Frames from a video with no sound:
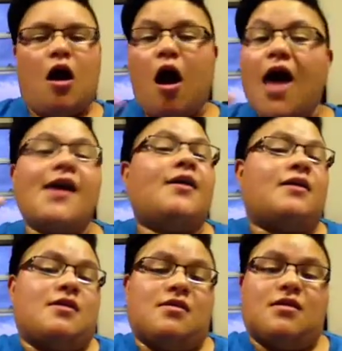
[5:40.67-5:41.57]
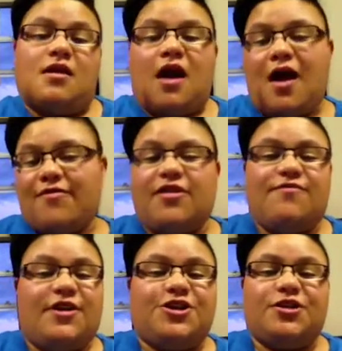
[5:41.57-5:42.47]
I have a
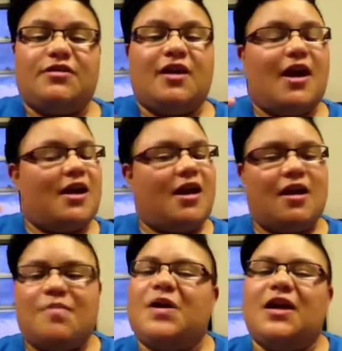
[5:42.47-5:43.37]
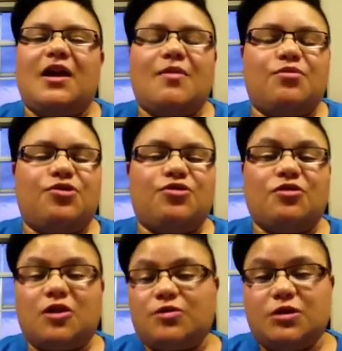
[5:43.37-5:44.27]
confession, and had I been able to do the
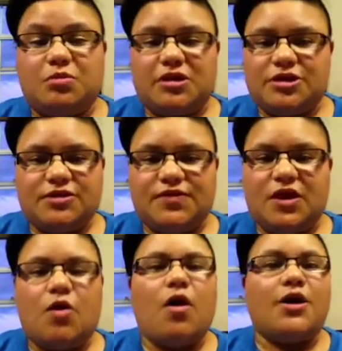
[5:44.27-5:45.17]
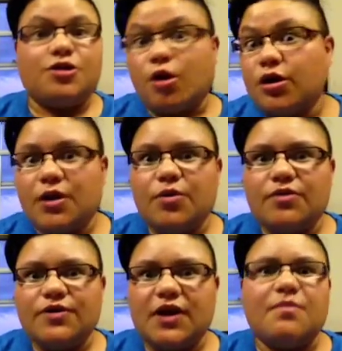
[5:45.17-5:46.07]
Guilty Pleasures video, I totally would
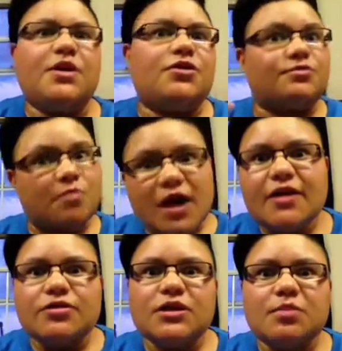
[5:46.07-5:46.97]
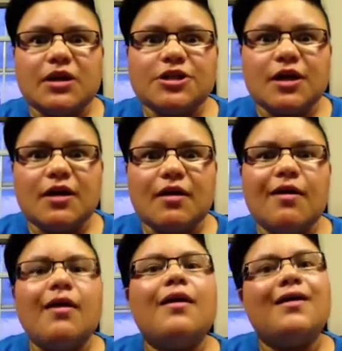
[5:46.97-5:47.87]
have done it, because my guilty pleasure
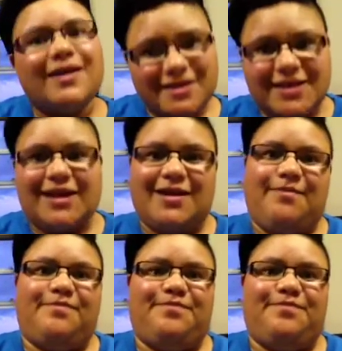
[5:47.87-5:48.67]
is Glee.